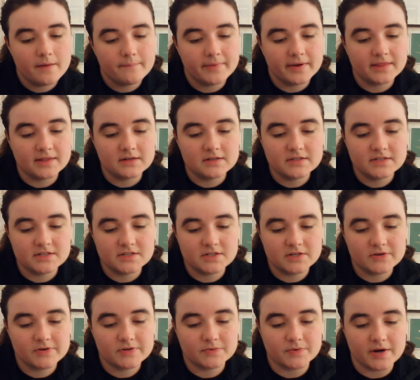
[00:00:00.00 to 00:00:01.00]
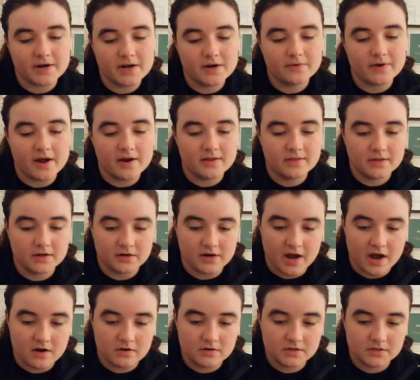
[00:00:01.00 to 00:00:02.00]
My little sister was running around in the
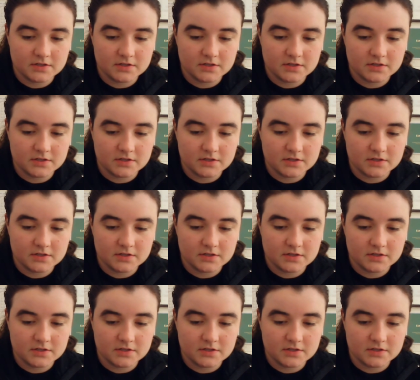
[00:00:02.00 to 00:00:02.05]
crowd,